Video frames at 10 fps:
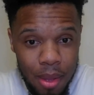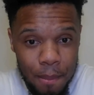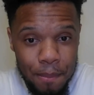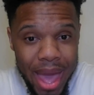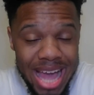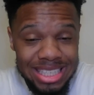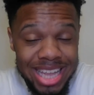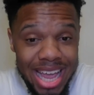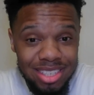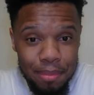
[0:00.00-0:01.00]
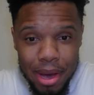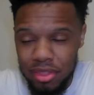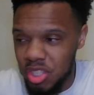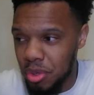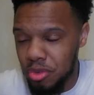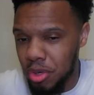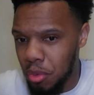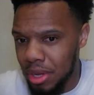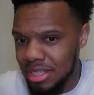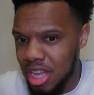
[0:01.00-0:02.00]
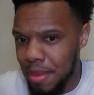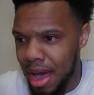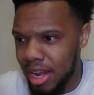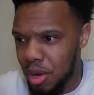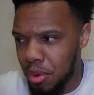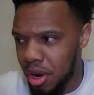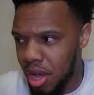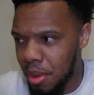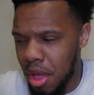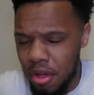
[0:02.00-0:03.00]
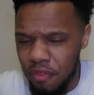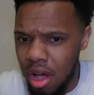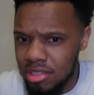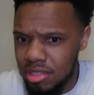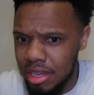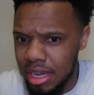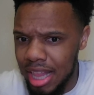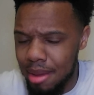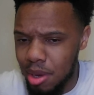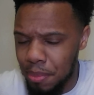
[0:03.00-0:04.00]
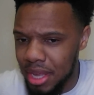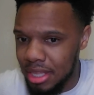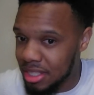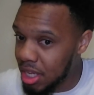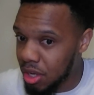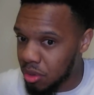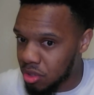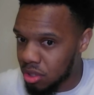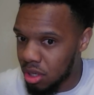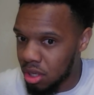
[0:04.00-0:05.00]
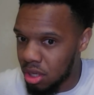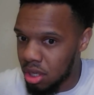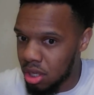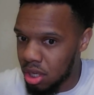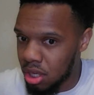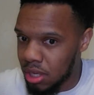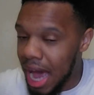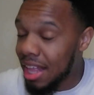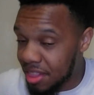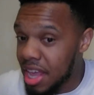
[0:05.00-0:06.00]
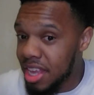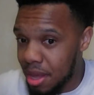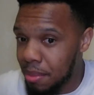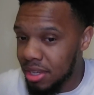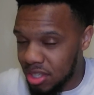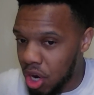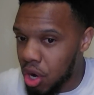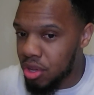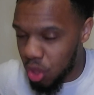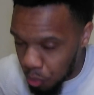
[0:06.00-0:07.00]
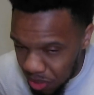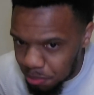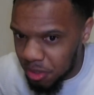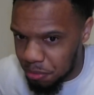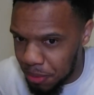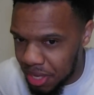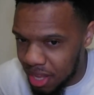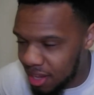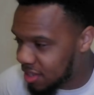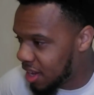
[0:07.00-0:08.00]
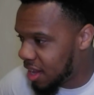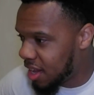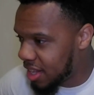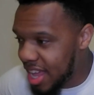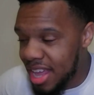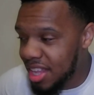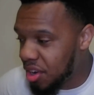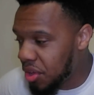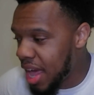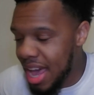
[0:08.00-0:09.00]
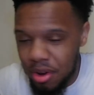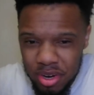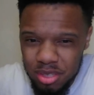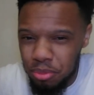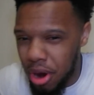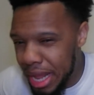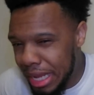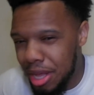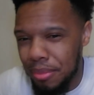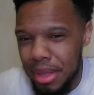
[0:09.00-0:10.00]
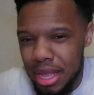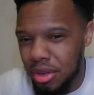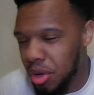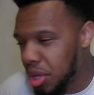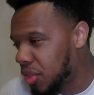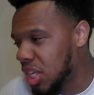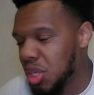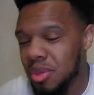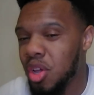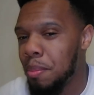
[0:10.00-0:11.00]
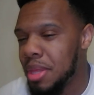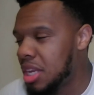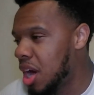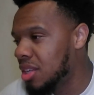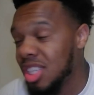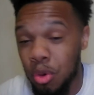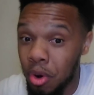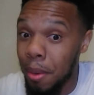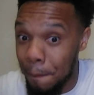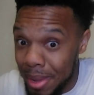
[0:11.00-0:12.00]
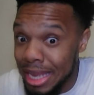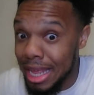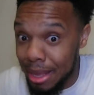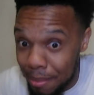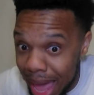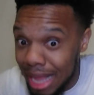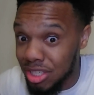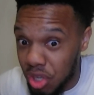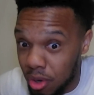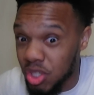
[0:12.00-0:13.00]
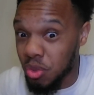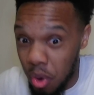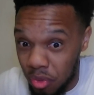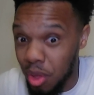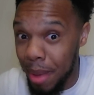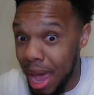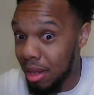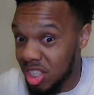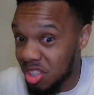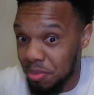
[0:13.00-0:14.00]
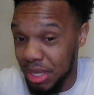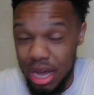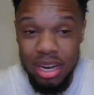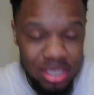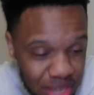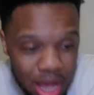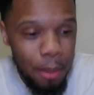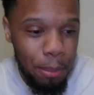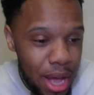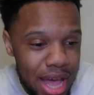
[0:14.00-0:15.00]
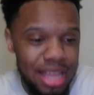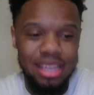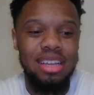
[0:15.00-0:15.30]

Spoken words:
bad takes about the 2021 team and how they were falsely claimed to be contenders. I think you must have heard the whispers because, yeah, you had Chris Bryant come in. Y'all thought you was going to beat the Dodgers. You weren't beating Max Scherzer on the mound. Let's just be honest. But